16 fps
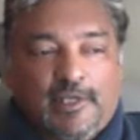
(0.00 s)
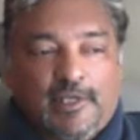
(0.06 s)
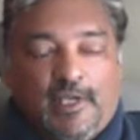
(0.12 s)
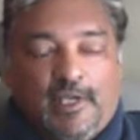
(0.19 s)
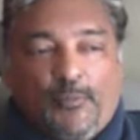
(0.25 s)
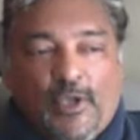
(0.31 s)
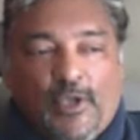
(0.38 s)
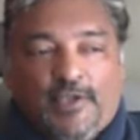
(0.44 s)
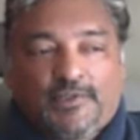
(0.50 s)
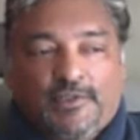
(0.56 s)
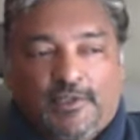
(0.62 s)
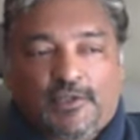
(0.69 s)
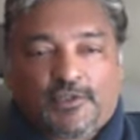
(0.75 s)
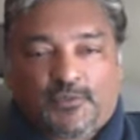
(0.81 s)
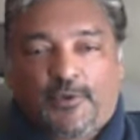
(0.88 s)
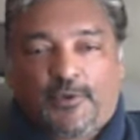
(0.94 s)
amazing
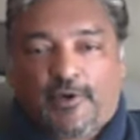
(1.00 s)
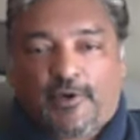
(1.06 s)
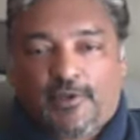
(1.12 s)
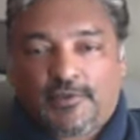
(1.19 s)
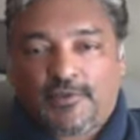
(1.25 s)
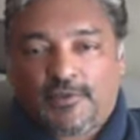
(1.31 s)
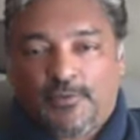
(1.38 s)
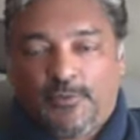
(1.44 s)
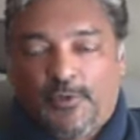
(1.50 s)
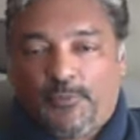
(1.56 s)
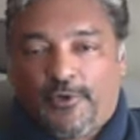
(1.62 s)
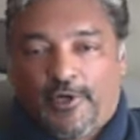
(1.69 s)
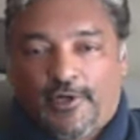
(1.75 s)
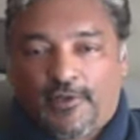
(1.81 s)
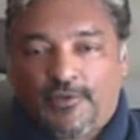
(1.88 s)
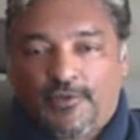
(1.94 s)
experience to be
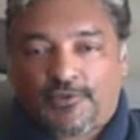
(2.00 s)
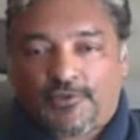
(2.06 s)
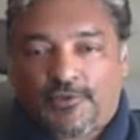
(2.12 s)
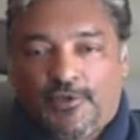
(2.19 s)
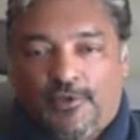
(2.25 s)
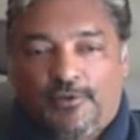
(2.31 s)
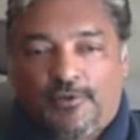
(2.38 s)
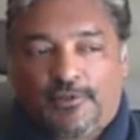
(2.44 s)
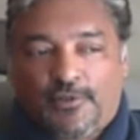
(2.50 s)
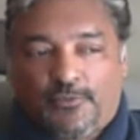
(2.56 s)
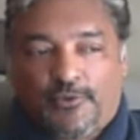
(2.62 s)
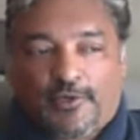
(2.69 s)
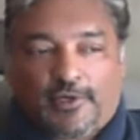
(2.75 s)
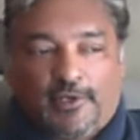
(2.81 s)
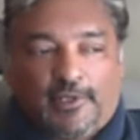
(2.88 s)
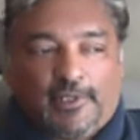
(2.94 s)
part of this show and to
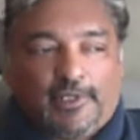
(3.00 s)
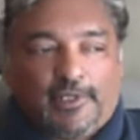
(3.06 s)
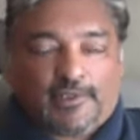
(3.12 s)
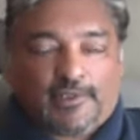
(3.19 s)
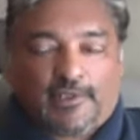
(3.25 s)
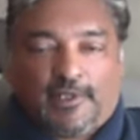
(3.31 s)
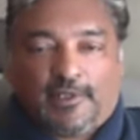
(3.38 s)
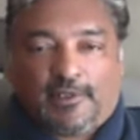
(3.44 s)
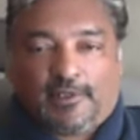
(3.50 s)
work on that set.